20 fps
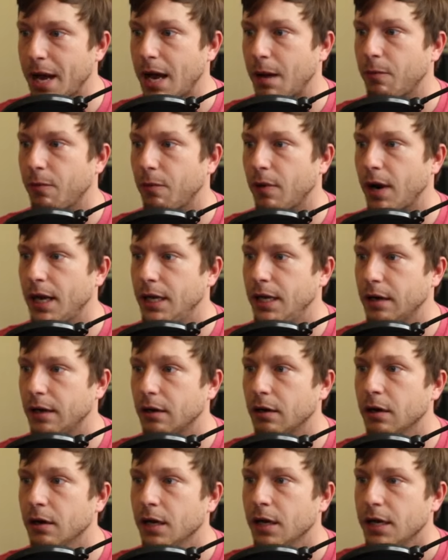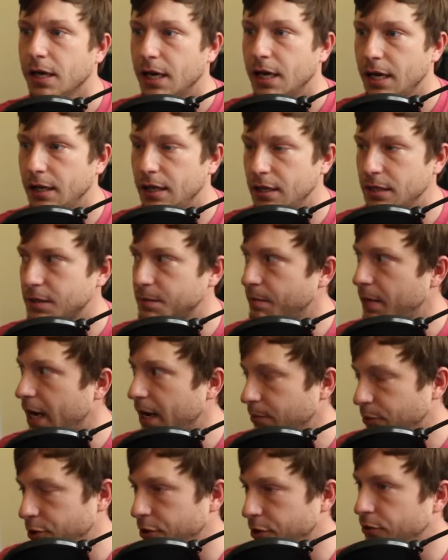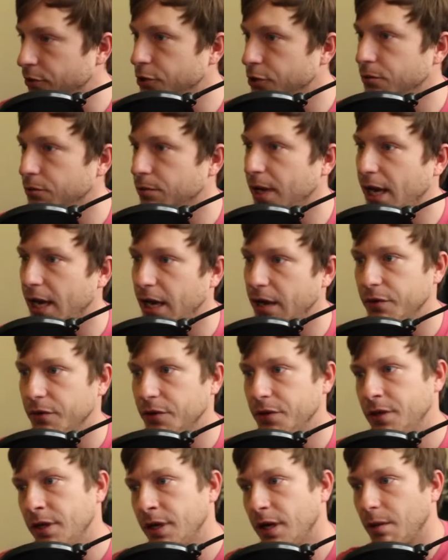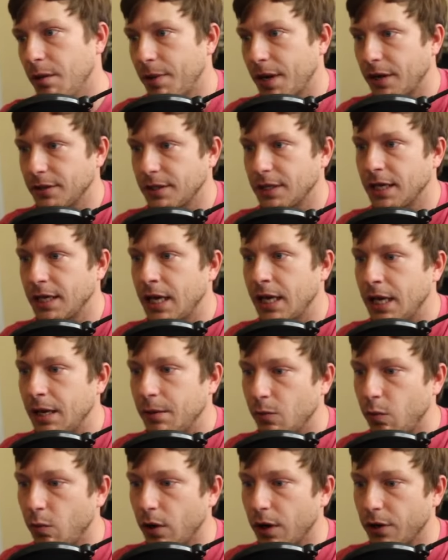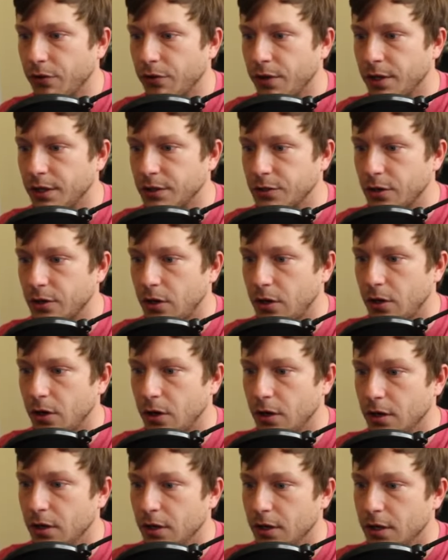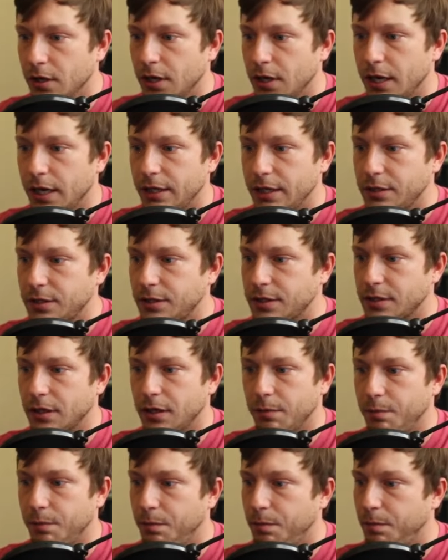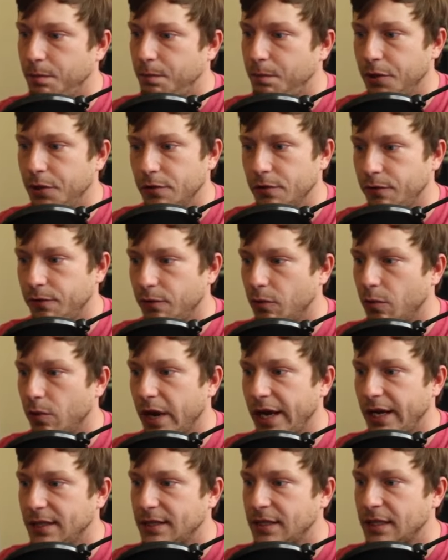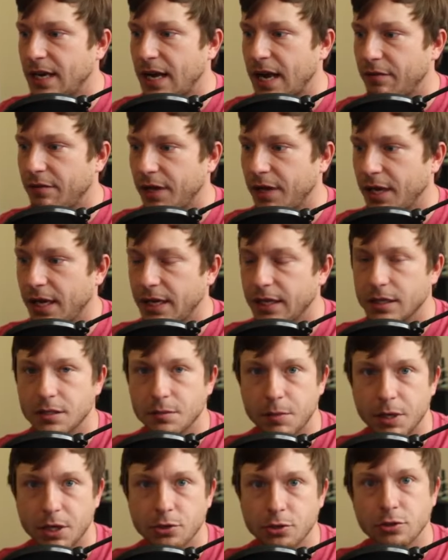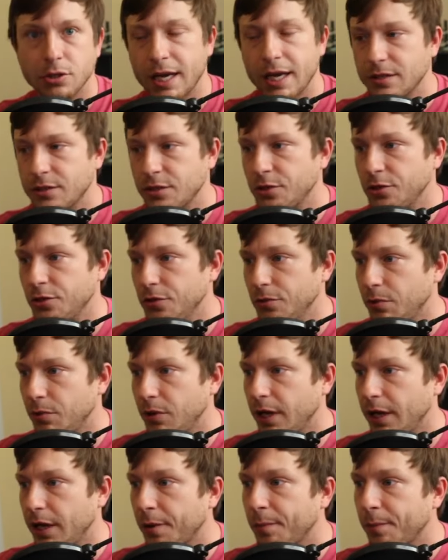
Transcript: right here. And this map shows you everything about the game, where things are. It's a beautiful way to navigate, especially as a new player.